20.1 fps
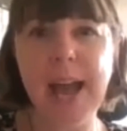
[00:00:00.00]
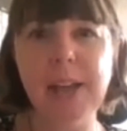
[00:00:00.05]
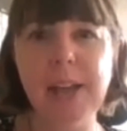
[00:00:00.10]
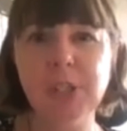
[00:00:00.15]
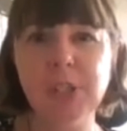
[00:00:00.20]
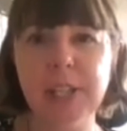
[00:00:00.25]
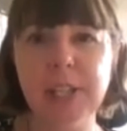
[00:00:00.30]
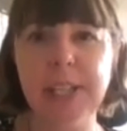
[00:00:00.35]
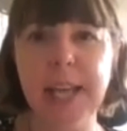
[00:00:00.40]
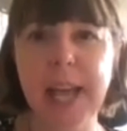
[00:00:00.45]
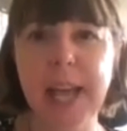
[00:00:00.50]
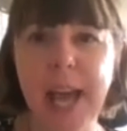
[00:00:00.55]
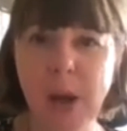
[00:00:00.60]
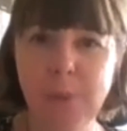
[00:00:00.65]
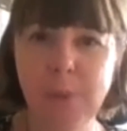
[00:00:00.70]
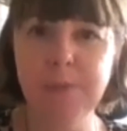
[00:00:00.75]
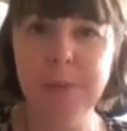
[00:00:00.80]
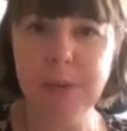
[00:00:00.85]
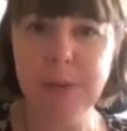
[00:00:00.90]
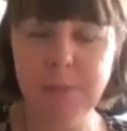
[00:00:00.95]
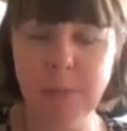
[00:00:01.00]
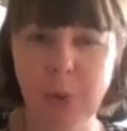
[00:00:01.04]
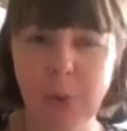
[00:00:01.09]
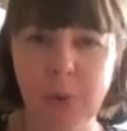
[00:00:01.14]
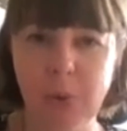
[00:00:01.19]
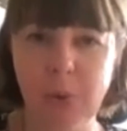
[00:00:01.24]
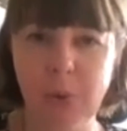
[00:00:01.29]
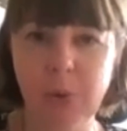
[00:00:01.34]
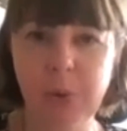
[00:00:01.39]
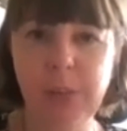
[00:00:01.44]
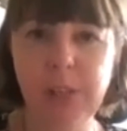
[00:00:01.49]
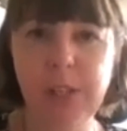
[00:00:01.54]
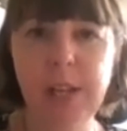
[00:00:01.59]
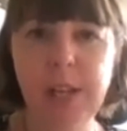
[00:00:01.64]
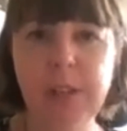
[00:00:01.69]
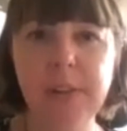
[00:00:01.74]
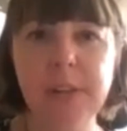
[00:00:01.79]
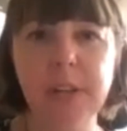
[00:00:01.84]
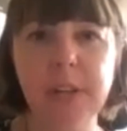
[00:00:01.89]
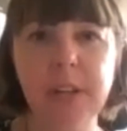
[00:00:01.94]
actually help me more
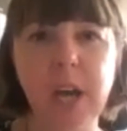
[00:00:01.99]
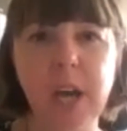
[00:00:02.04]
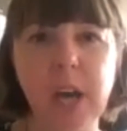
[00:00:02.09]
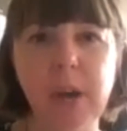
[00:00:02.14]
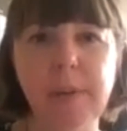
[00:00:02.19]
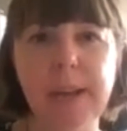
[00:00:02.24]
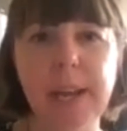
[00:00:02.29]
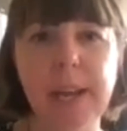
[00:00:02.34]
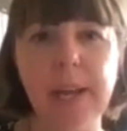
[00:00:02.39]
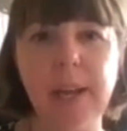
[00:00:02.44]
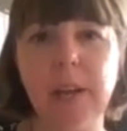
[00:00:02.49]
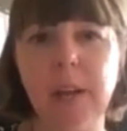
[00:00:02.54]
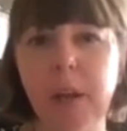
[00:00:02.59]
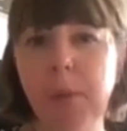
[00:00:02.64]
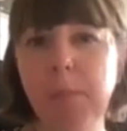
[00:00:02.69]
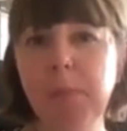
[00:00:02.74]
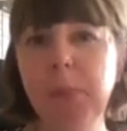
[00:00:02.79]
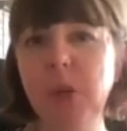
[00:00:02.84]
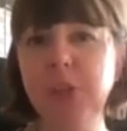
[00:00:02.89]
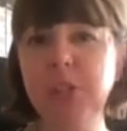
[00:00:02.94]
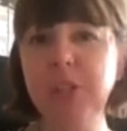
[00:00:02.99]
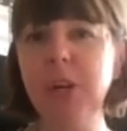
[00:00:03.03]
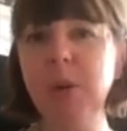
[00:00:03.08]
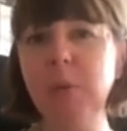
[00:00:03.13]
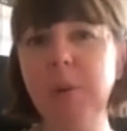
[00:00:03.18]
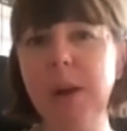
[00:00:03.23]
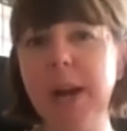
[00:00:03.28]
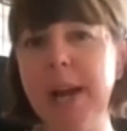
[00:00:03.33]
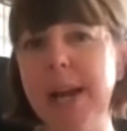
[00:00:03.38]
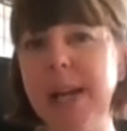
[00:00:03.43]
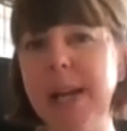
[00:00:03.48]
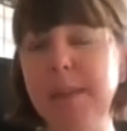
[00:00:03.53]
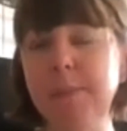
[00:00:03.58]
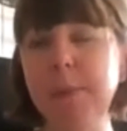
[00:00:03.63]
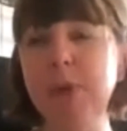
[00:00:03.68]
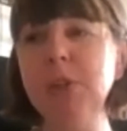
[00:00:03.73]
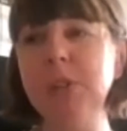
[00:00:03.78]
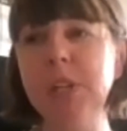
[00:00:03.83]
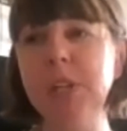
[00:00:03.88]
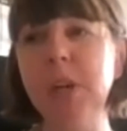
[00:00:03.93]
than going, push it away?
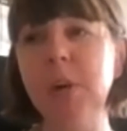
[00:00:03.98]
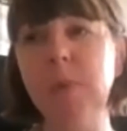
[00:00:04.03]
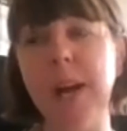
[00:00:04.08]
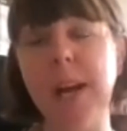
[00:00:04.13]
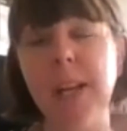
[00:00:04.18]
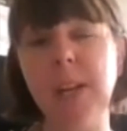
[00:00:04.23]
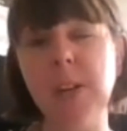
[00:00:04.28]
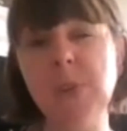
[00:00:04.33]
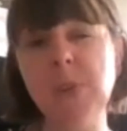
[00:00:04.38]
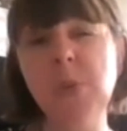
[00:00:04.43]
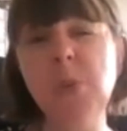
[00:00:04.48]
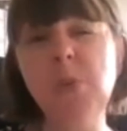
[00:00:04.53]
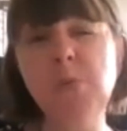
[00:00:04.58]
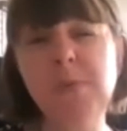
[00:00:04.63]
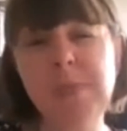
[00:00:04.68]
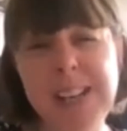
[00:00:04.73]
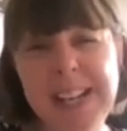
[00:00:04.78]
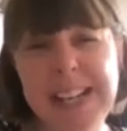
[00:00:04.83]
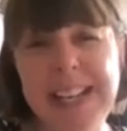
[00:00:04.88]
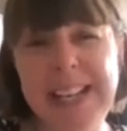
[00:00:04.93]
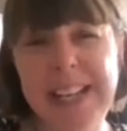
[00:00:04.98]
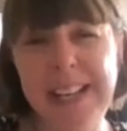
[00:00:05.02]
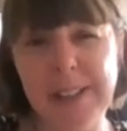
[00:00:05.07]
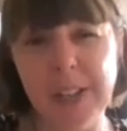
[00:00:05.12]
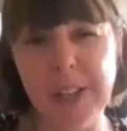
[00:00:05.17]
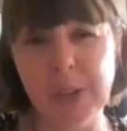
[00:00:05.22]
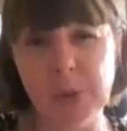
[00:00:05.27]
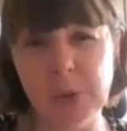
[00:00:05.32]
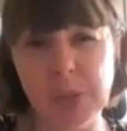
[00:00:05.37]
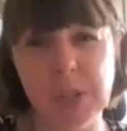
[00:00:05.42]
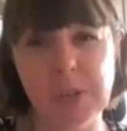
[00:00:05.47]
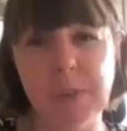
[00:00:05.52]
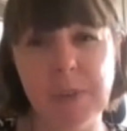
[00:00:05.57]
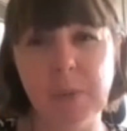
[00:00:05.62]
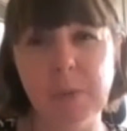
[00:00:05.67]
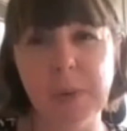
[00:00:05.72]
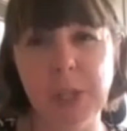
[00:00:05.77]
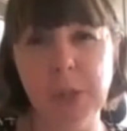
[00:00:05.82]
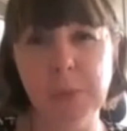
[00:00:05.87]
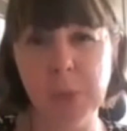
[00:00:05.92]
Because all really that you're
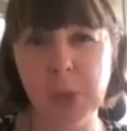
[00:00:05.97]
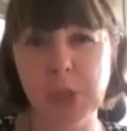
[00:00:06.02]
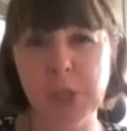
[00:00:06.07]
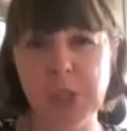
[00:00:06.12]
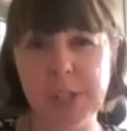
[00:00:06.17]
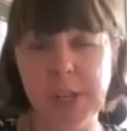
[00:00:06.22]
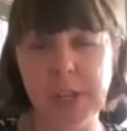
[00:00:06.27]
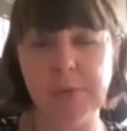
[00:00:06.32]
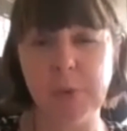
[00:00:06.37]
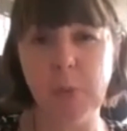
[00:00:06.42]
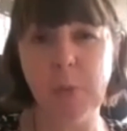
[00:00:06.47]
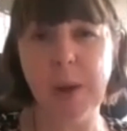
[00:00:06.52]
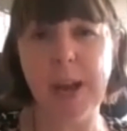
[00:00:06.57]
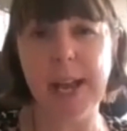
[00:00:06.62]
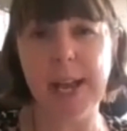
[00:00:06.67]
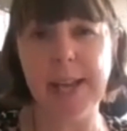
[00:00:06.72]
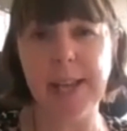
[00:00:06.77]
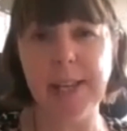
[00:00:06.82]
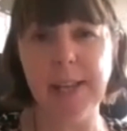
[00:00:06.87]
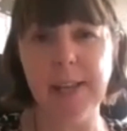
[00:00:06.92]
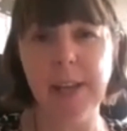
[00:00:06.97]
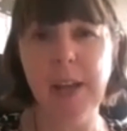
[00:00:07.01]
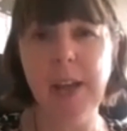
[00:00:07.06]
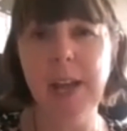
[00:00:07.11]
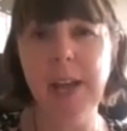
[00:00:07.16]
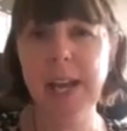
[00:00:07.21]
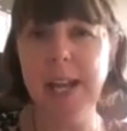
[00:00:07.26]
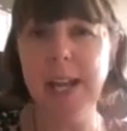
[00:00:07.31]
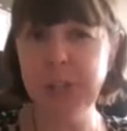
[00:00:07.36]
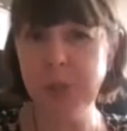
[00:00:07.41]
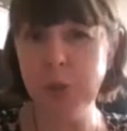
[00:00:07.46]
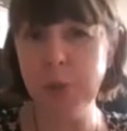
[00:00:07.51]
doing when you push stuff away is